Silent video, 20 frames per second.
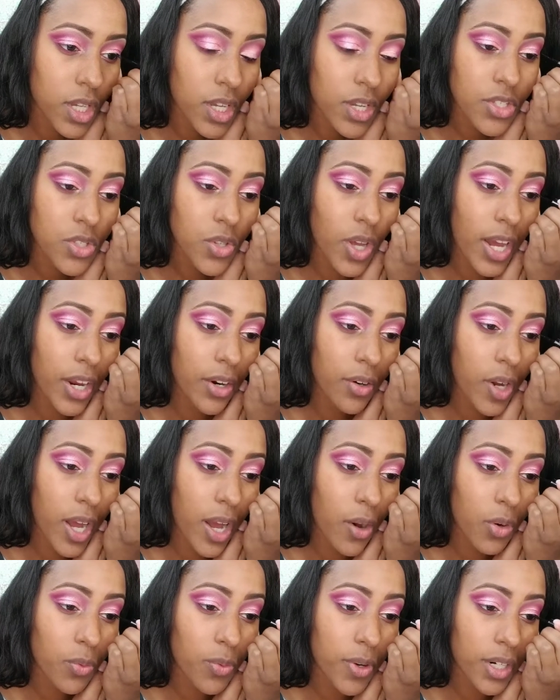So
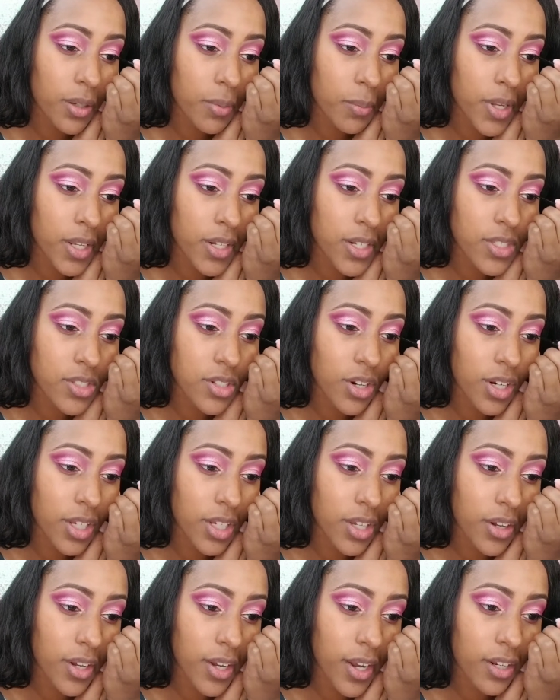I would recommend starting
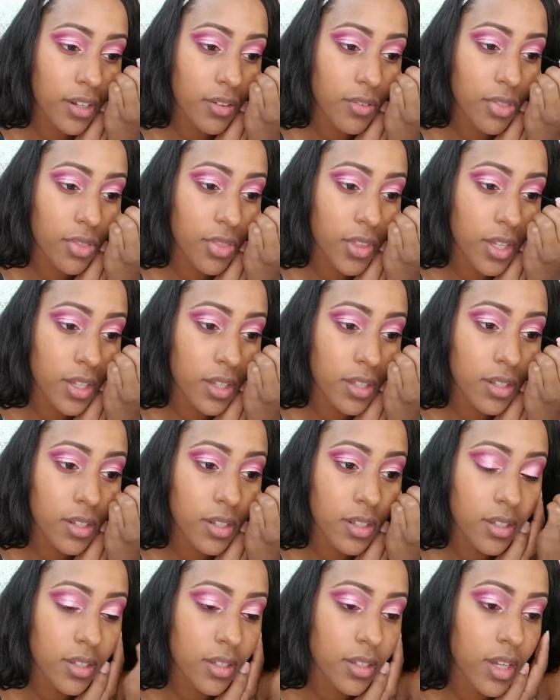out kind of
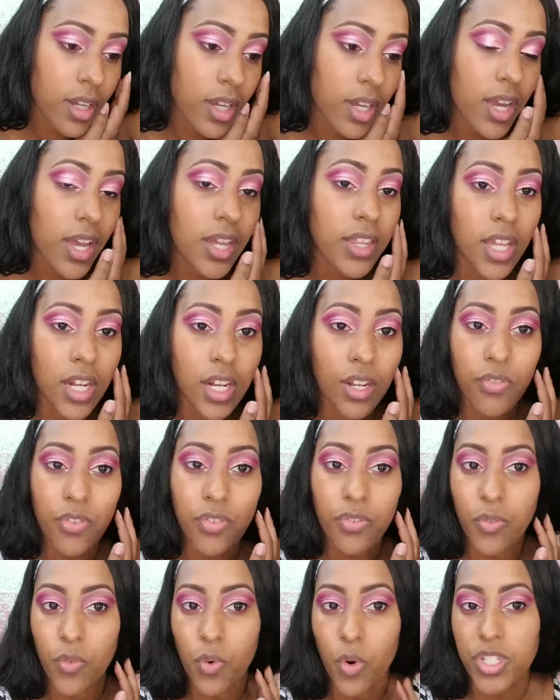thin. And then if
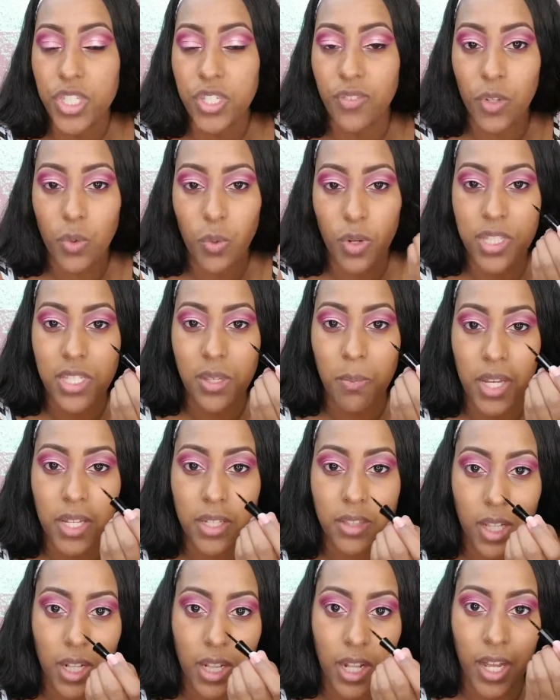you want to
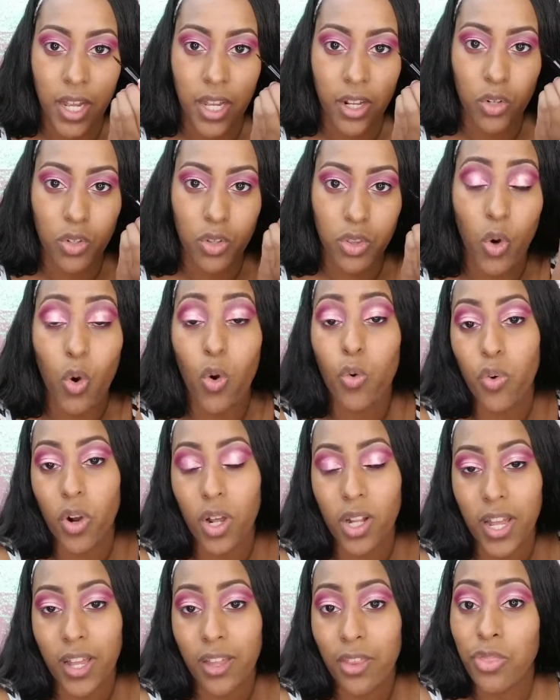make the line, the
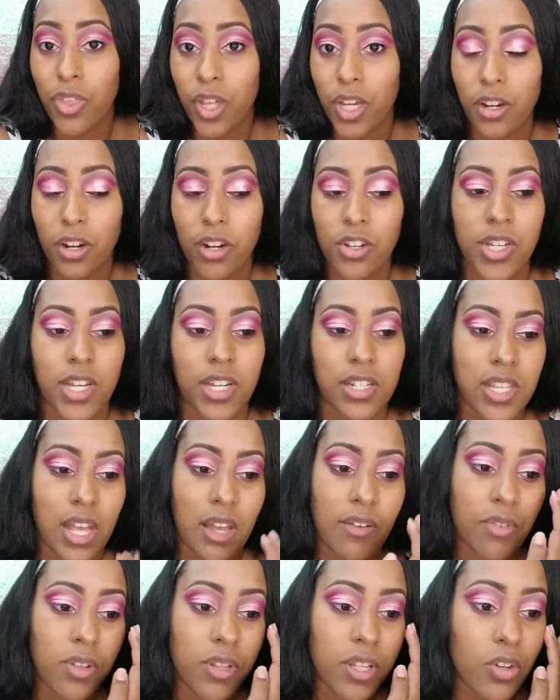overall line thicker, you can
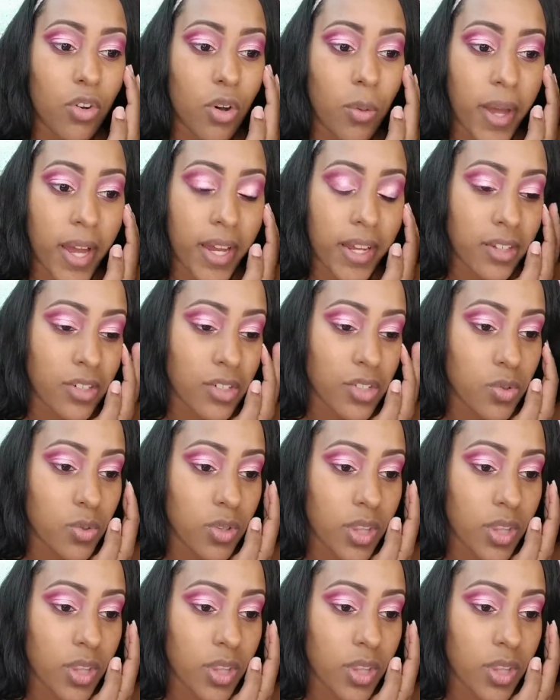definitely go back and do